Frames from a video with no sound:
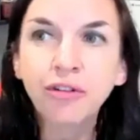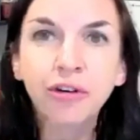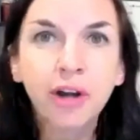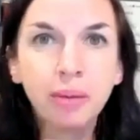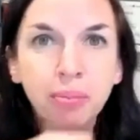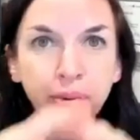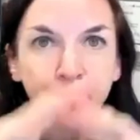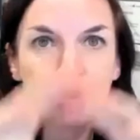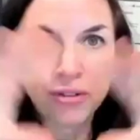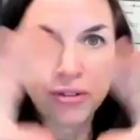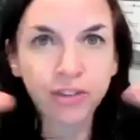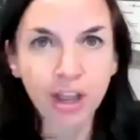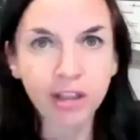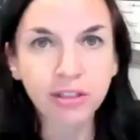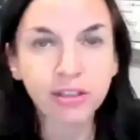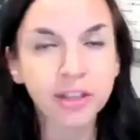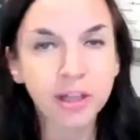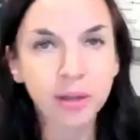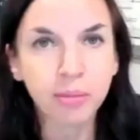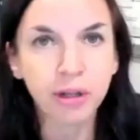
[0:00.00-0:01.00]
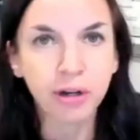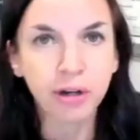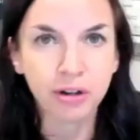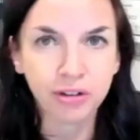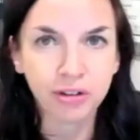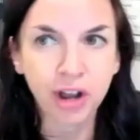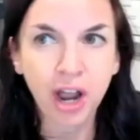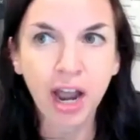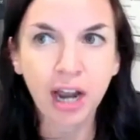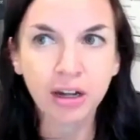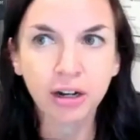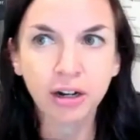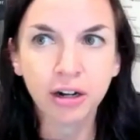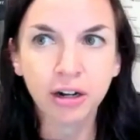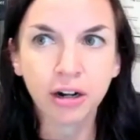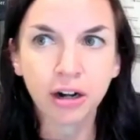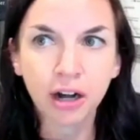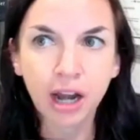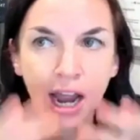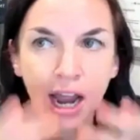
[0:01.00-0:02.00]
after I present them their
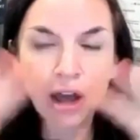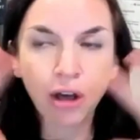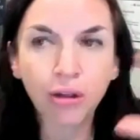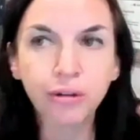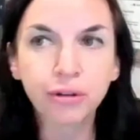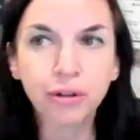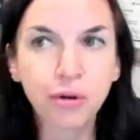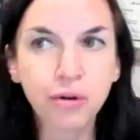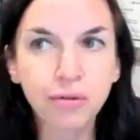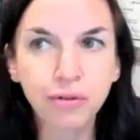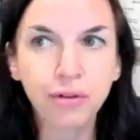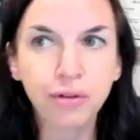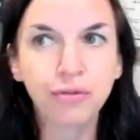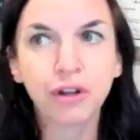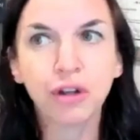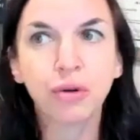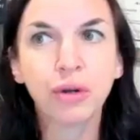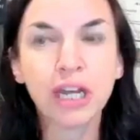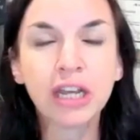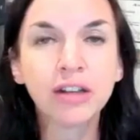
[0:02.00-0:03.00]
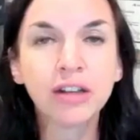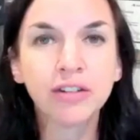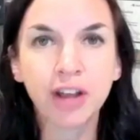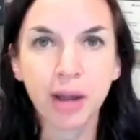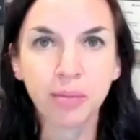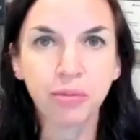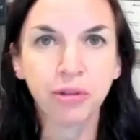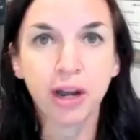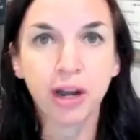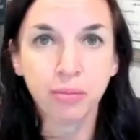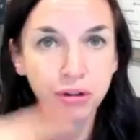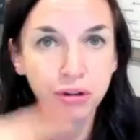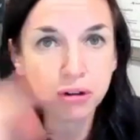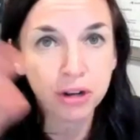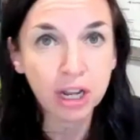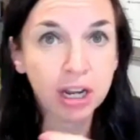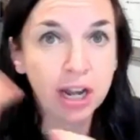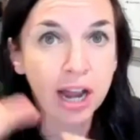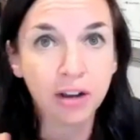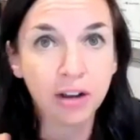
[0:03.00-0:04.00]
entire health overview in depth, and I'm
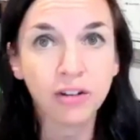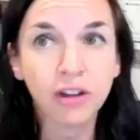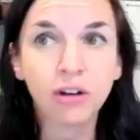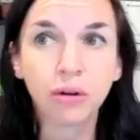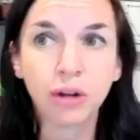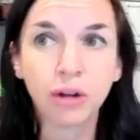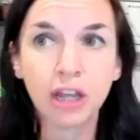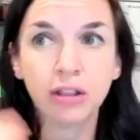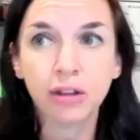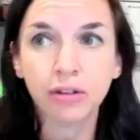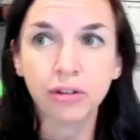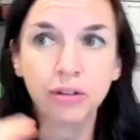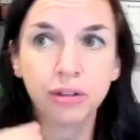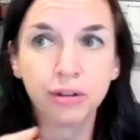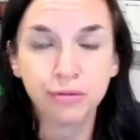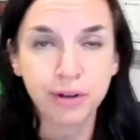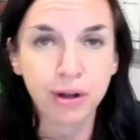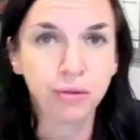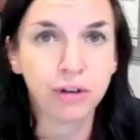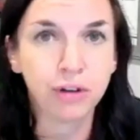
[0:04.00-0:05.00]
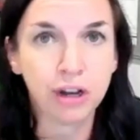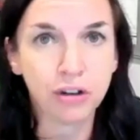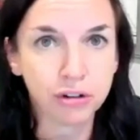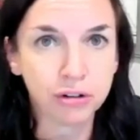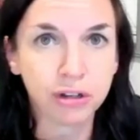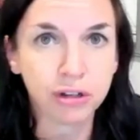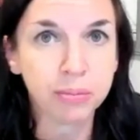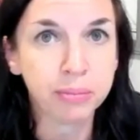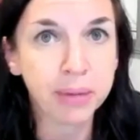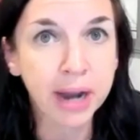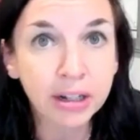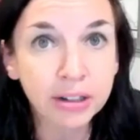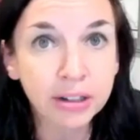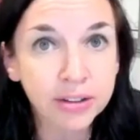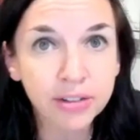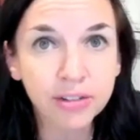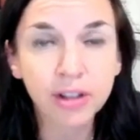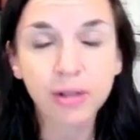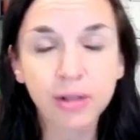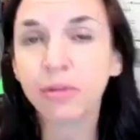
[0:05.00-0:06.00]
connecting, okay, these are the foundational
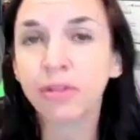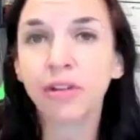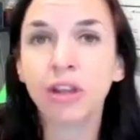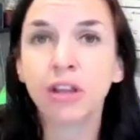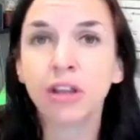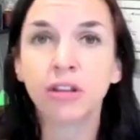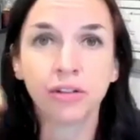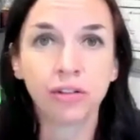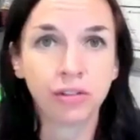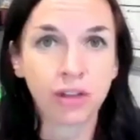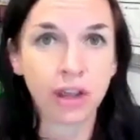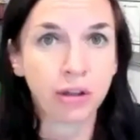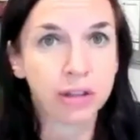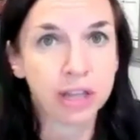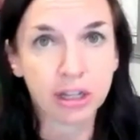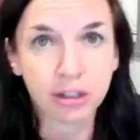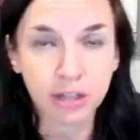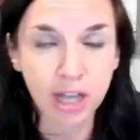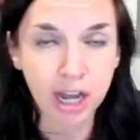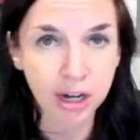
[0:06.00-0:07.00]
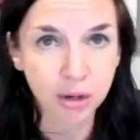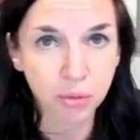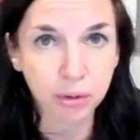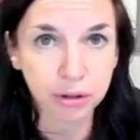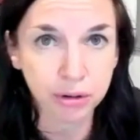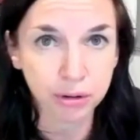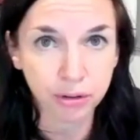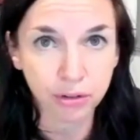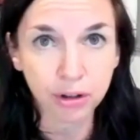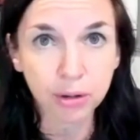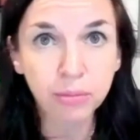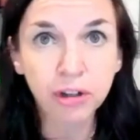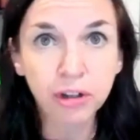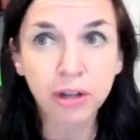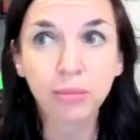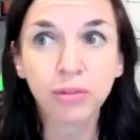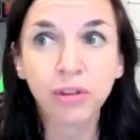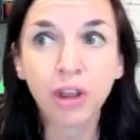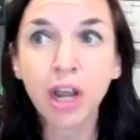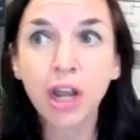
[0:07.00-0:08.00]
imbalances I'm seeing. This is how they align with your
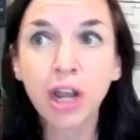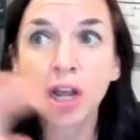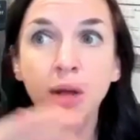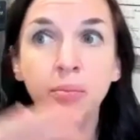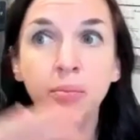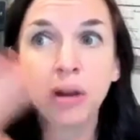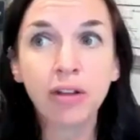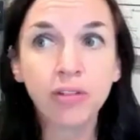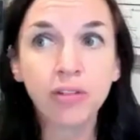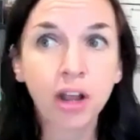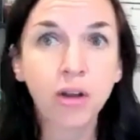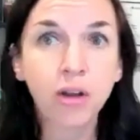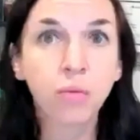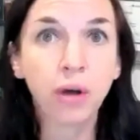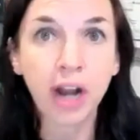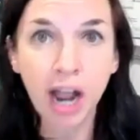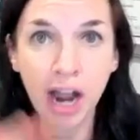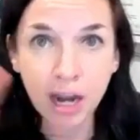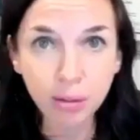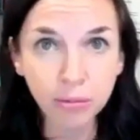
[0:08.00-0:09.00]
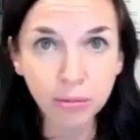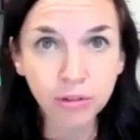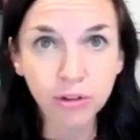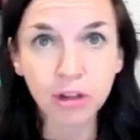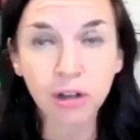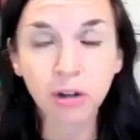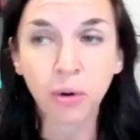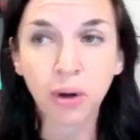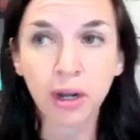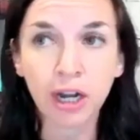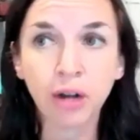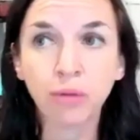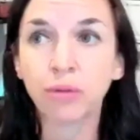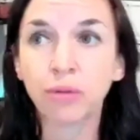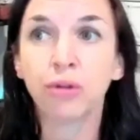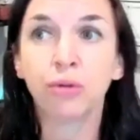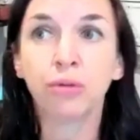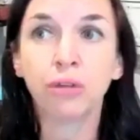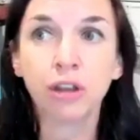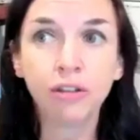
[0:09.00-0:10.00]
symptoms. Based on what I'm seeing going on
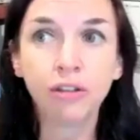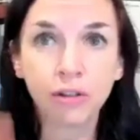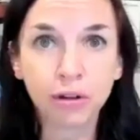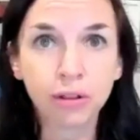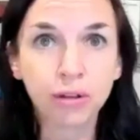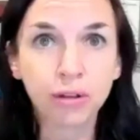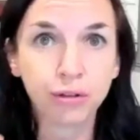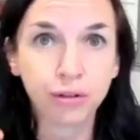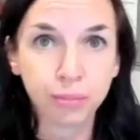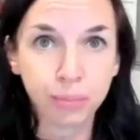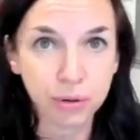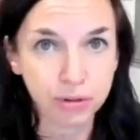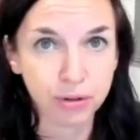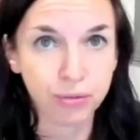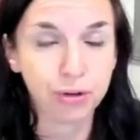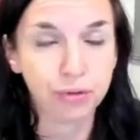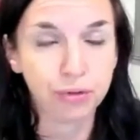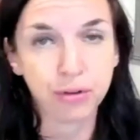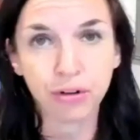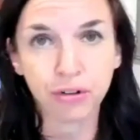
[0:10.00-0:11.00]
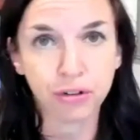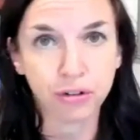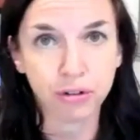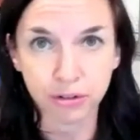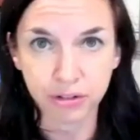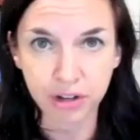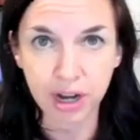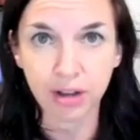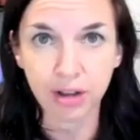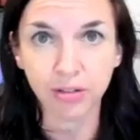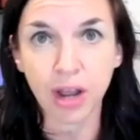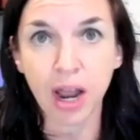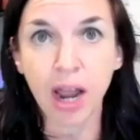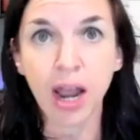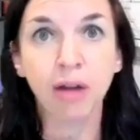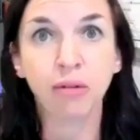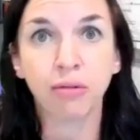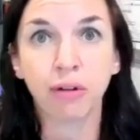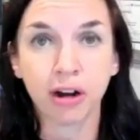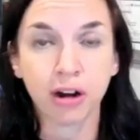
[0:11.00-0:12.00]
with you, these are the specific functional tests
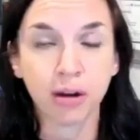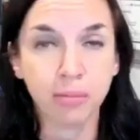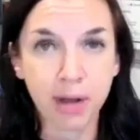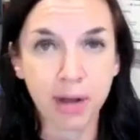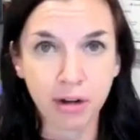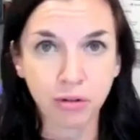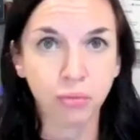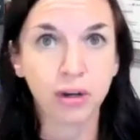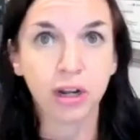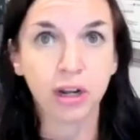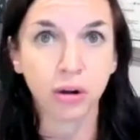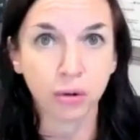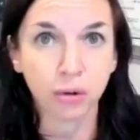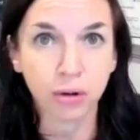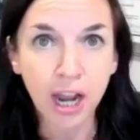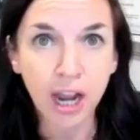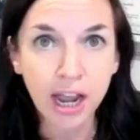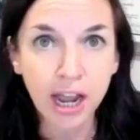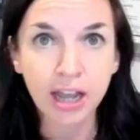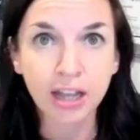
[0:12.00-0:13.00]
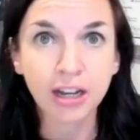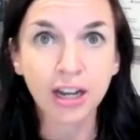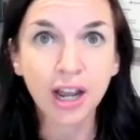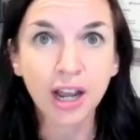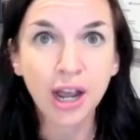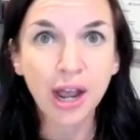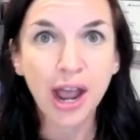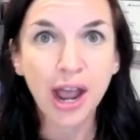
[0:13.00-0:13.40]
I recommend we go get.